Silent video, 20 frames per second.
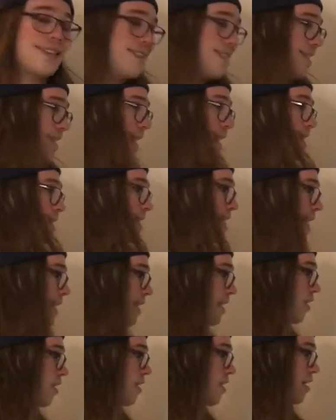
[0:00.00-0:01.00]
is less
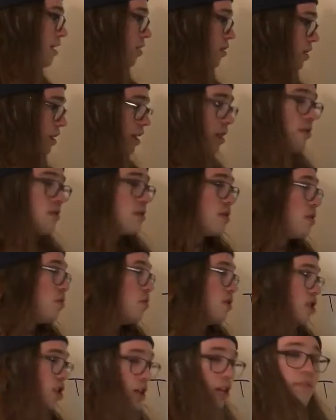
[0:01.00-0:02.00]
than or equal
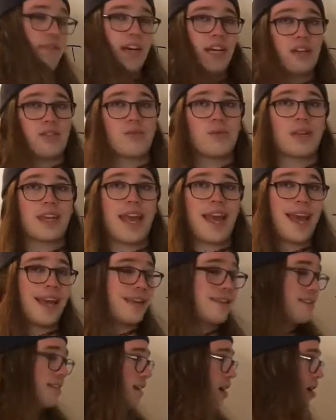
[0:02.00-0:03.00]
to g of x when
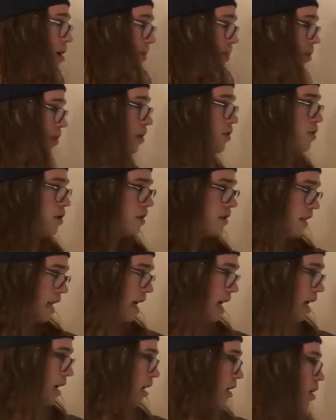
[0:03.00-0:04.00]
x approaches
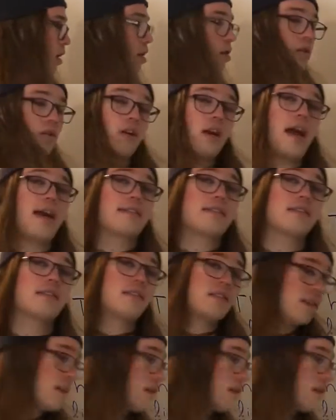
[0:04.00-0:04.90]
a or x is